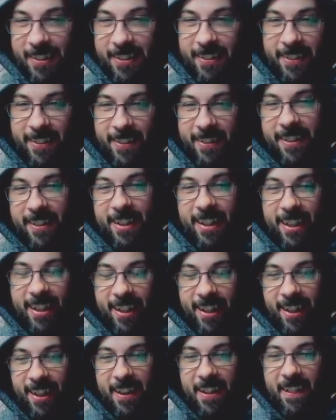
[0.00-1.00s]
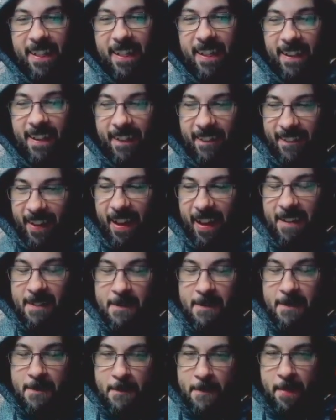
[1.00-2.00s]
Yeah. Maybe the
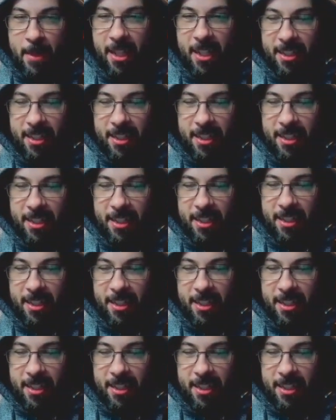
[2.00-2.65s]
car park then.